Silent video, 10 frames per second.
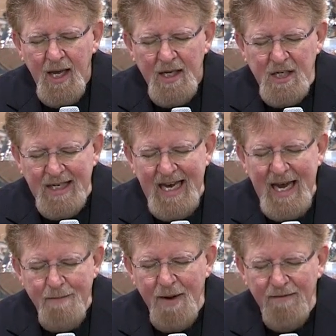to
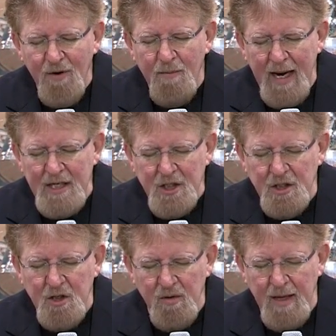keep information
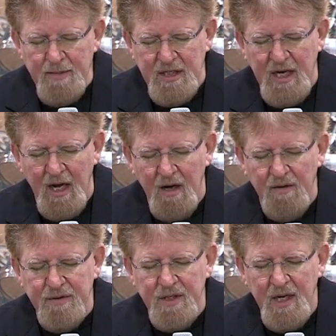to
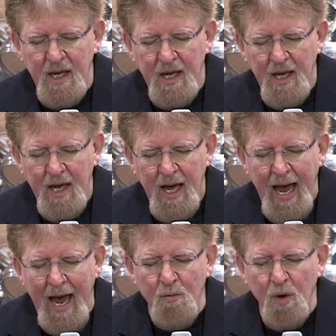themselves
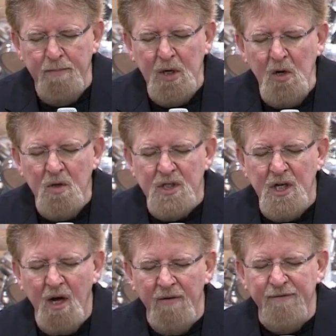and rebukes
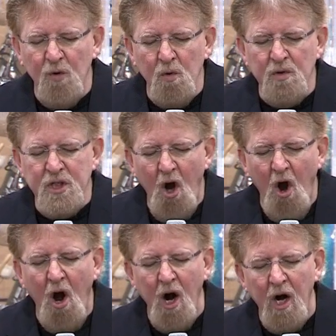a fool's
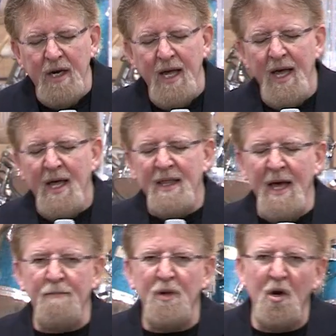heart
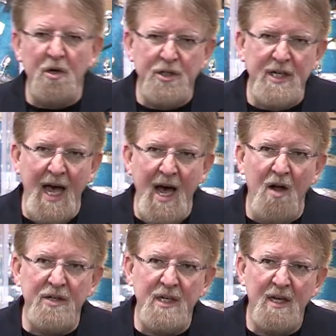that blurts
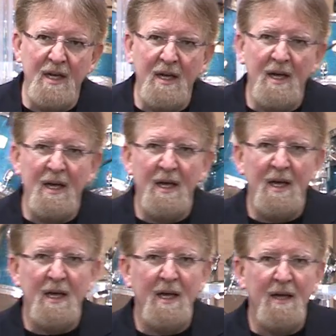out
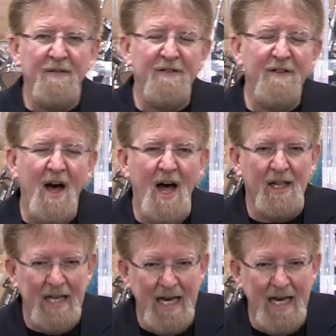folly.